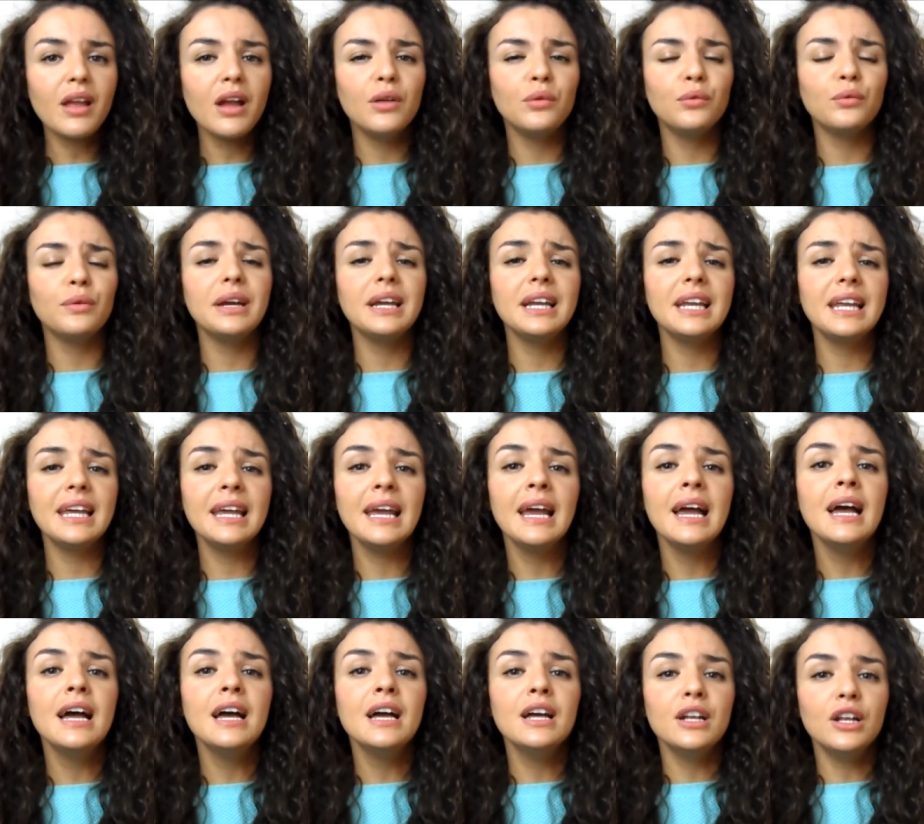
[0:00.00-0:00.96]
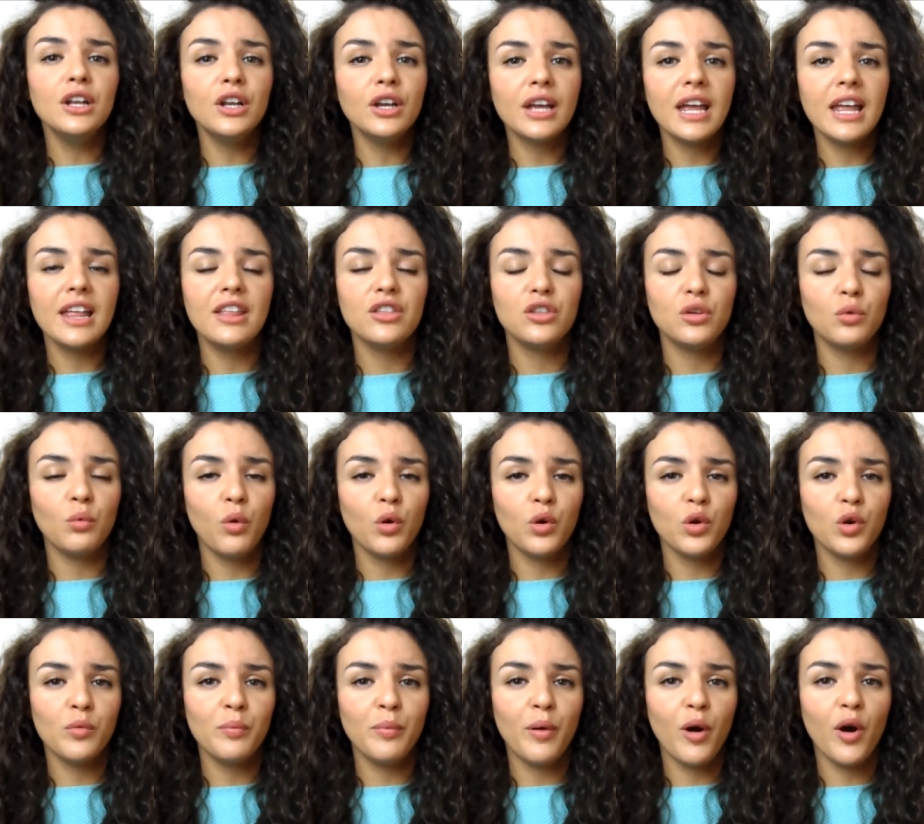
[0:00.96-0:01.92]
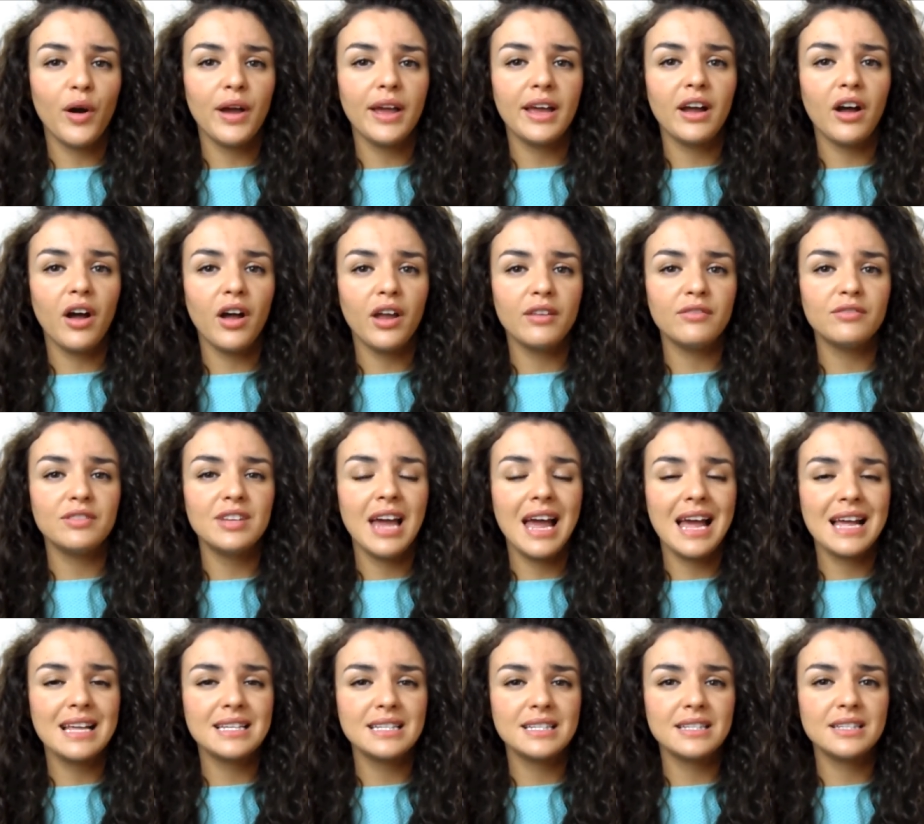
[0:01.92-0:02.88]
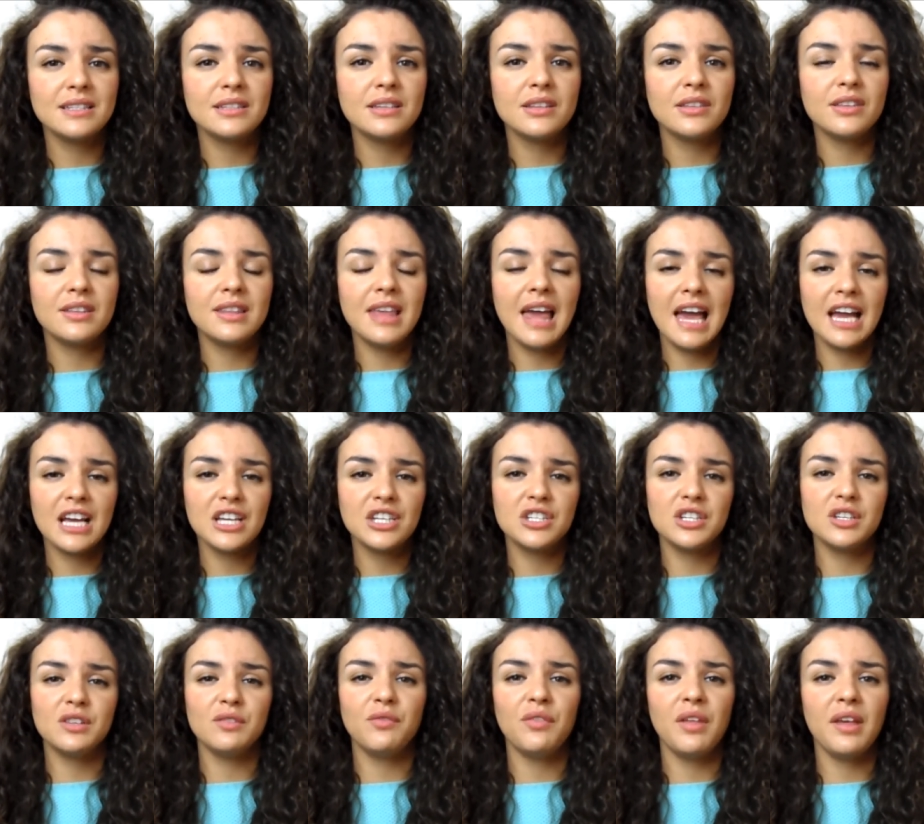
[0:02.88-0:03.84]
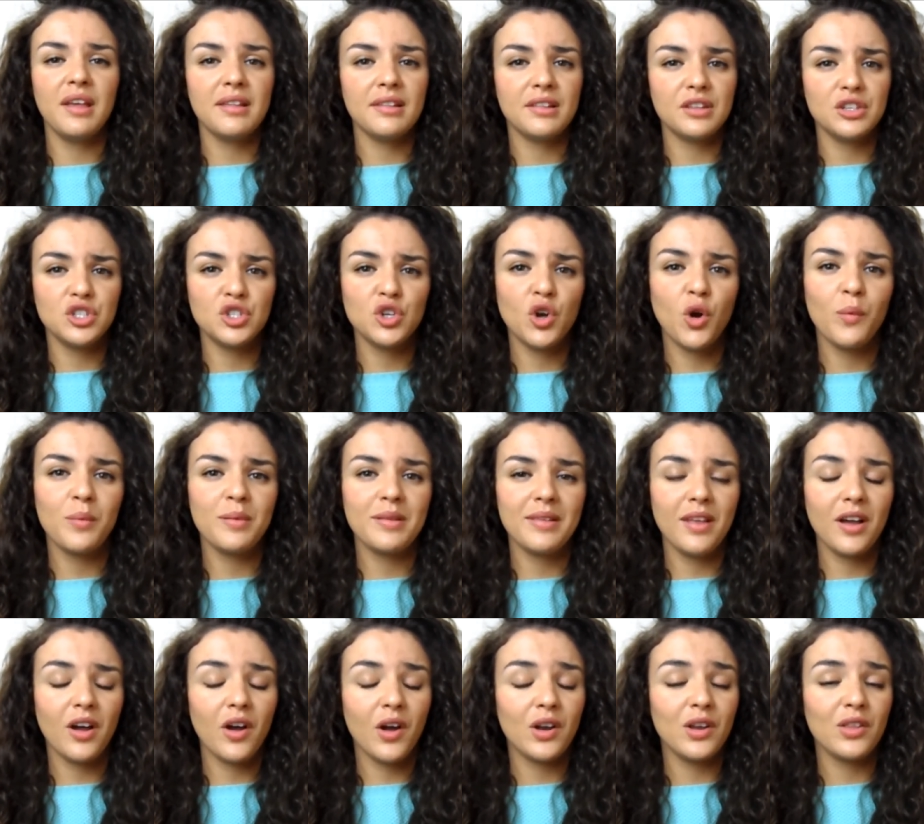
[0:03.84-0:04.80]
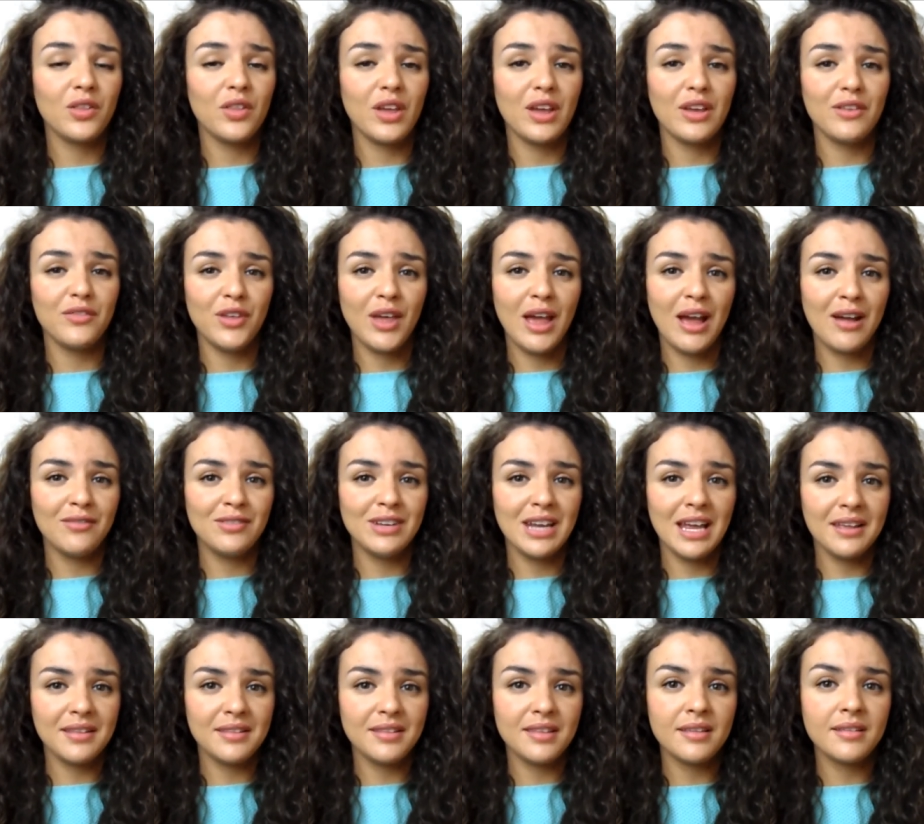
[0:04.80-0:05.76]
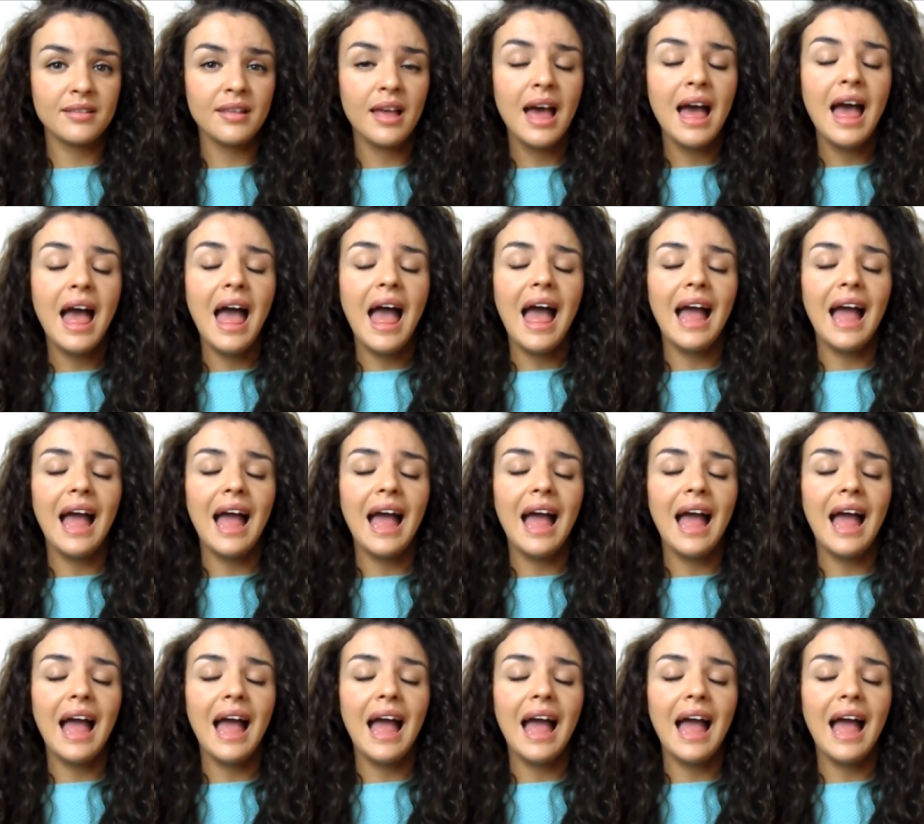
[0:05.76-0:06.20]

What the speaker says: And really look into what you're buying, kind of test the textures of things in shops and that kind of thing if you have testers,